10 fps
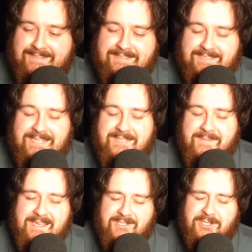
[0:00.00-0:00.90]
Did you
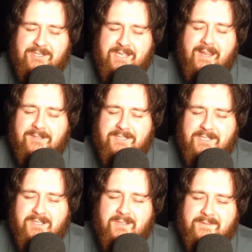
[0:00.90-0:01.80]
make sure you locked the
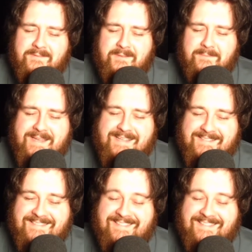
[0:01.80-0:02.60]
door before bed?